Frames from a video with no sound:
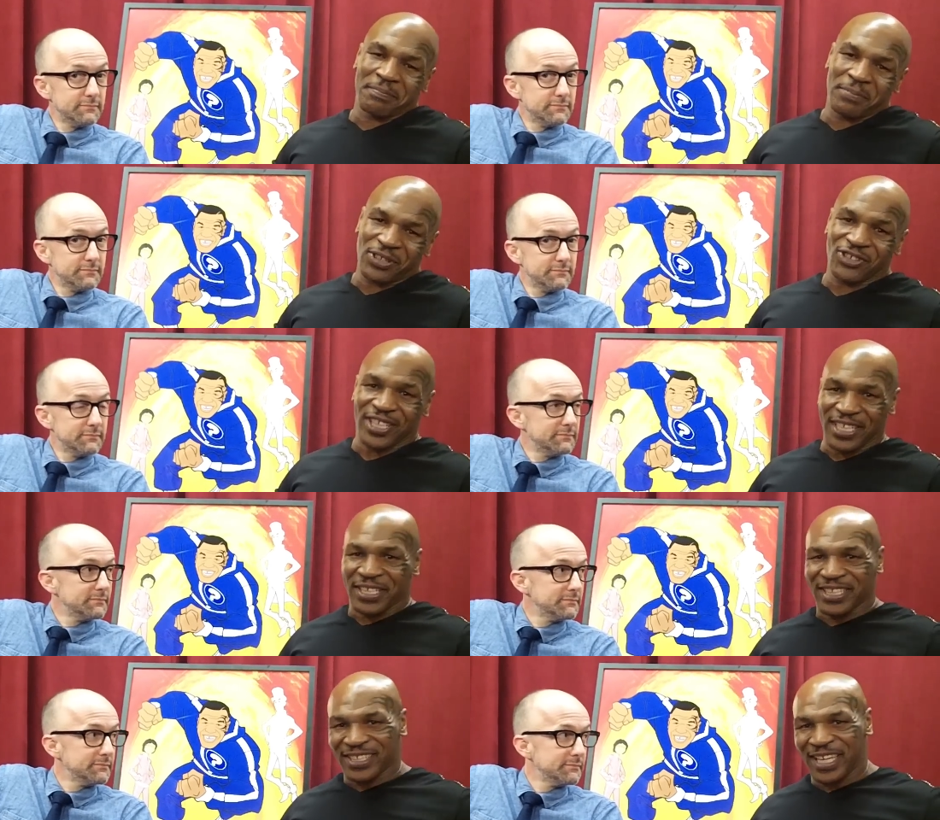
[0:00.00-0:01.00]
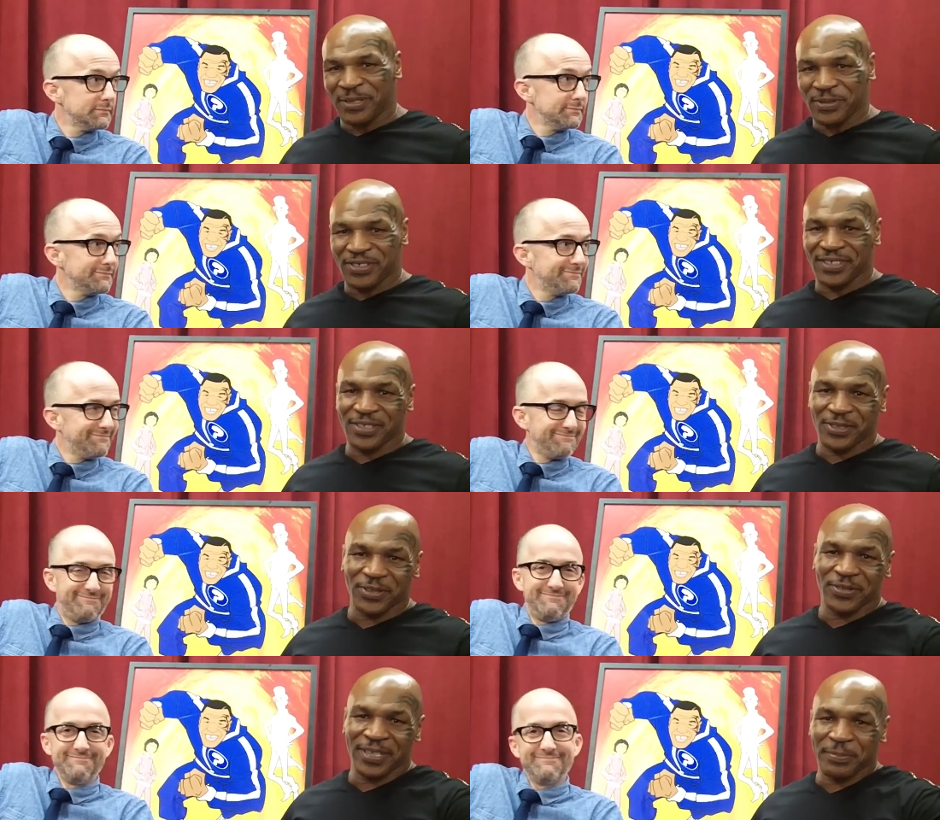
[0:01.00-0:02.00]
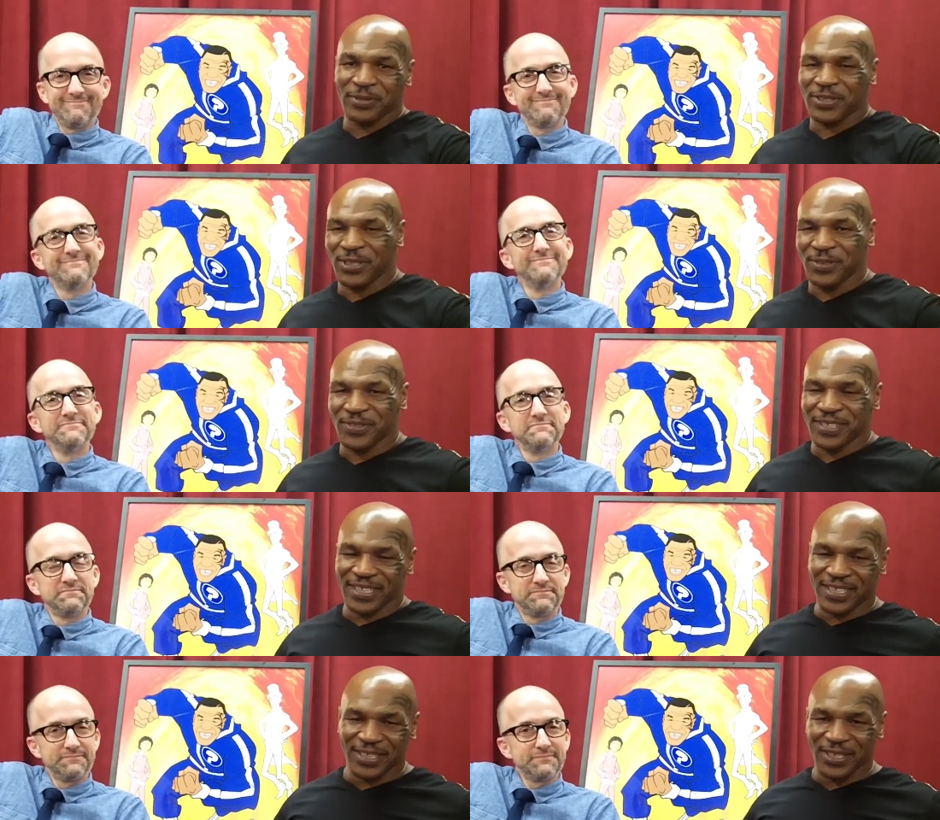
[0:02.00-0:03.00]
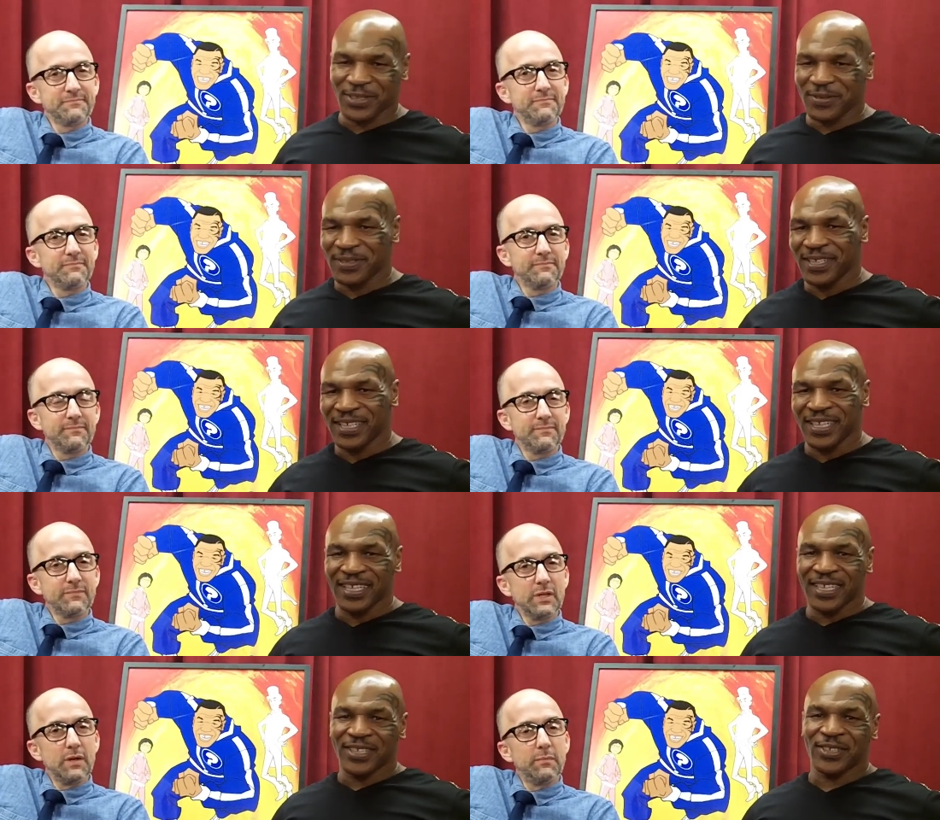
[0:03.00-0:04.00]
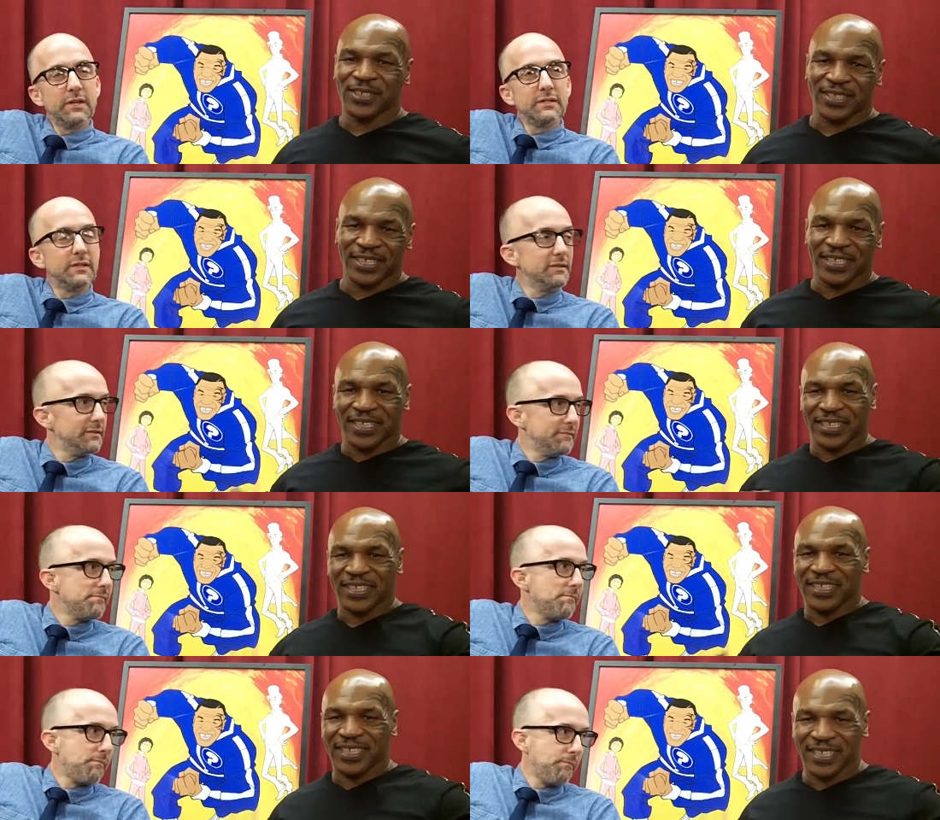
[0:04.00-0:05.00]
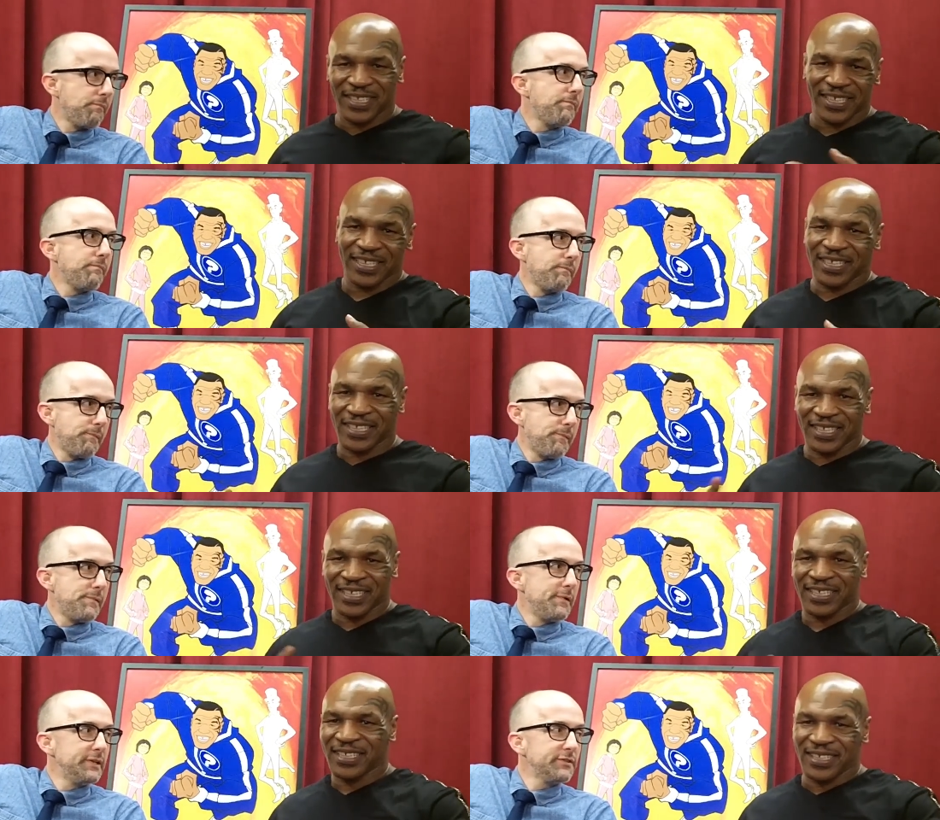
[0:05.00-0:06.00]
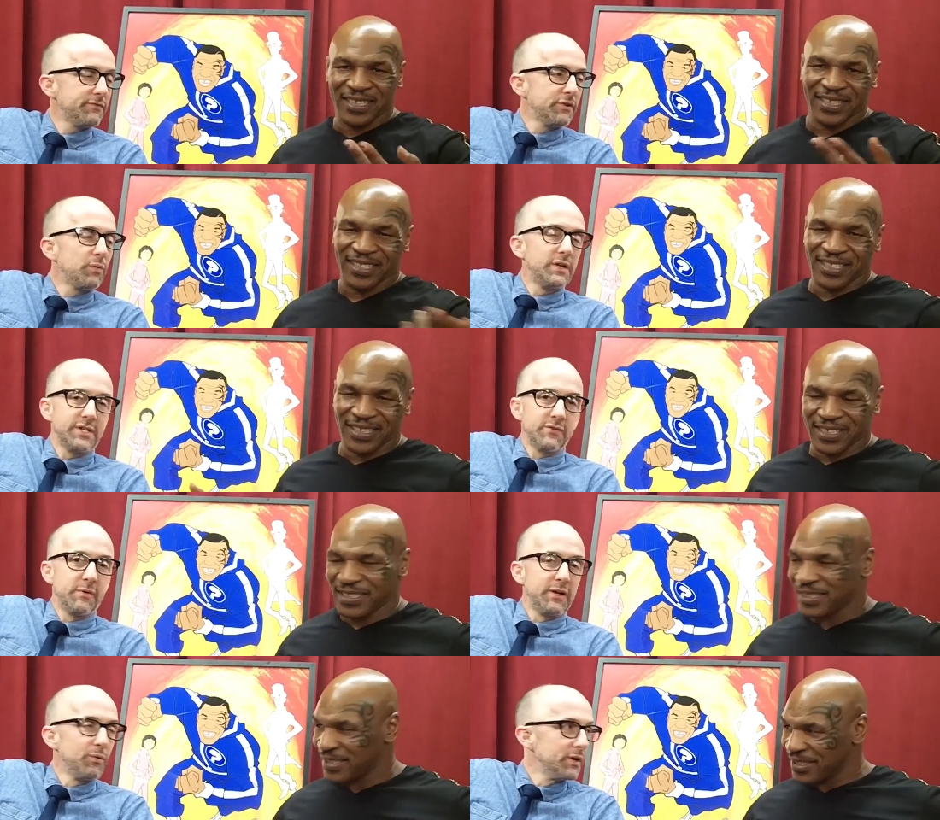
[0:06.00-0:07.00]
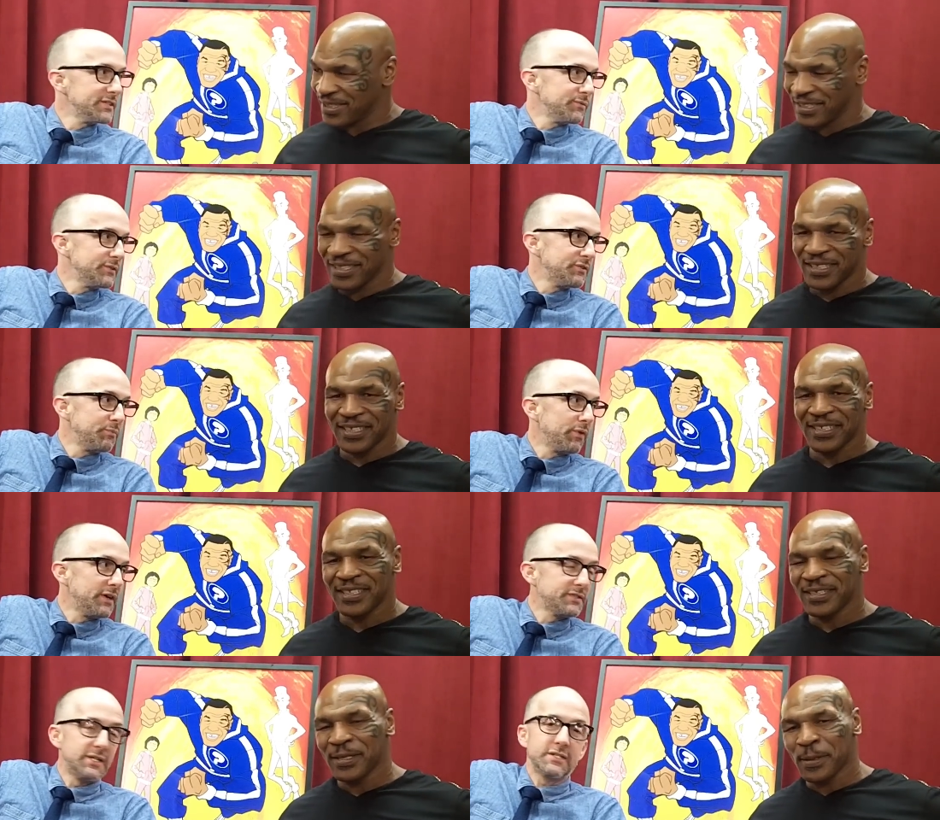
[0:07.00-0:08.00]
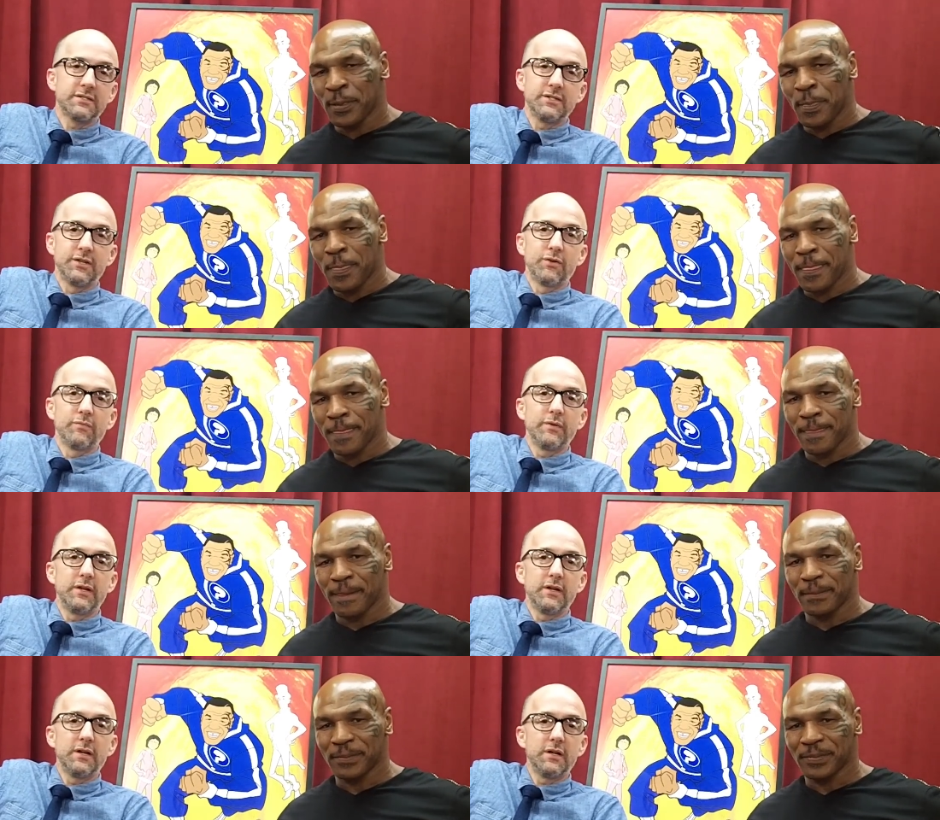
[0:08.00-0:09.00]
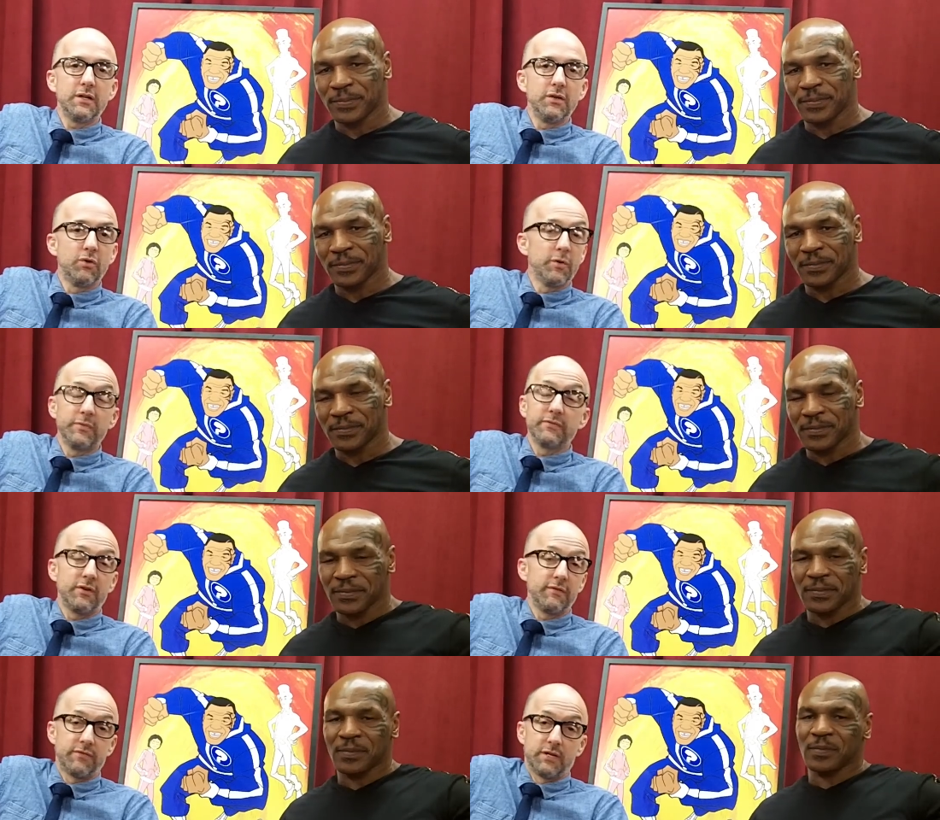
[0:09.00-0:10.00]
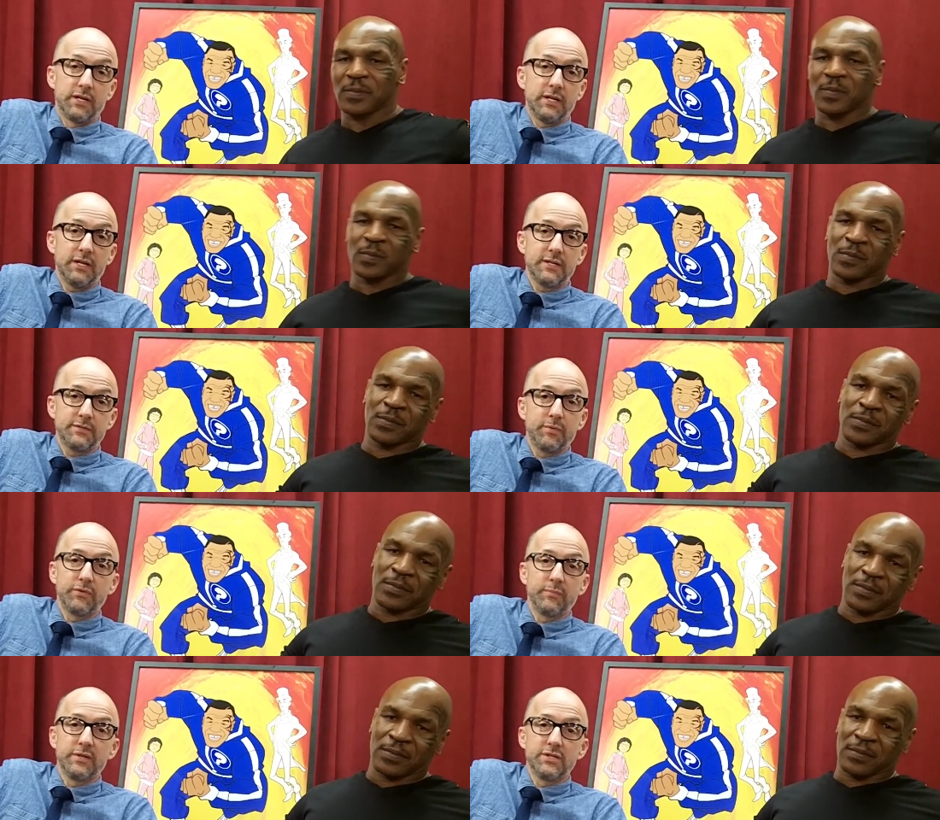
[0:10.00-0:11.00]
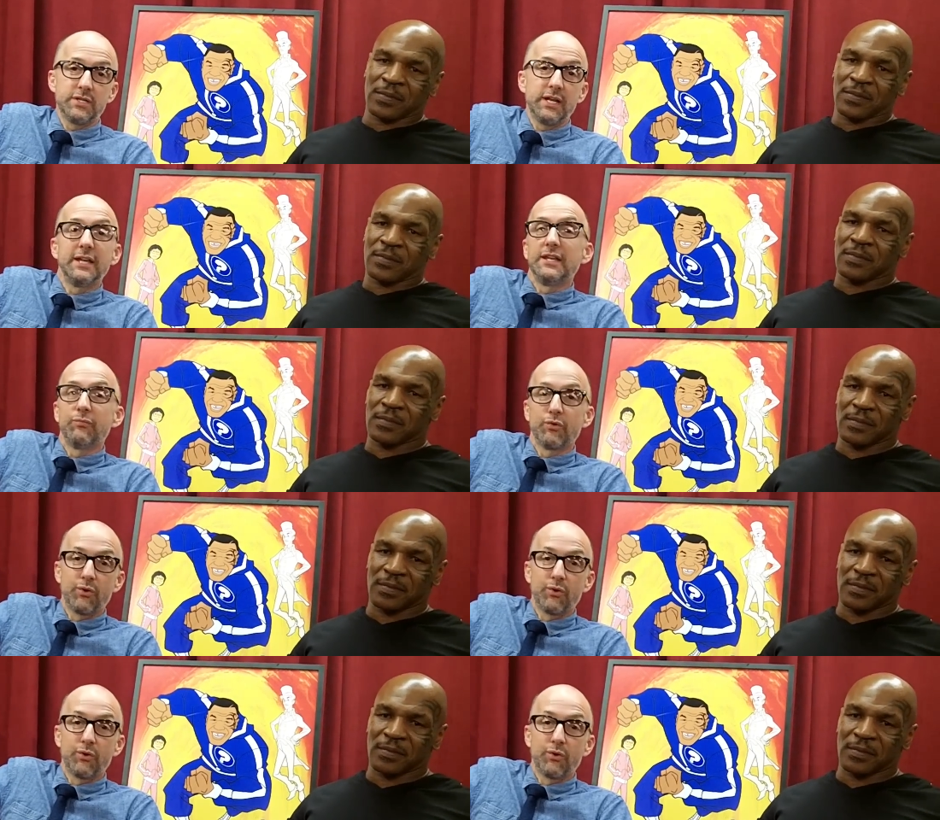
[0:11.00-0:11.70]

Speaker 1: butchered English language in certain mm-hmm. episodes, and so you but can see the.
Speaker 2: It is fun to watch everybody works that went into process. You know, uh, Norm is very funny as both the pigeon and in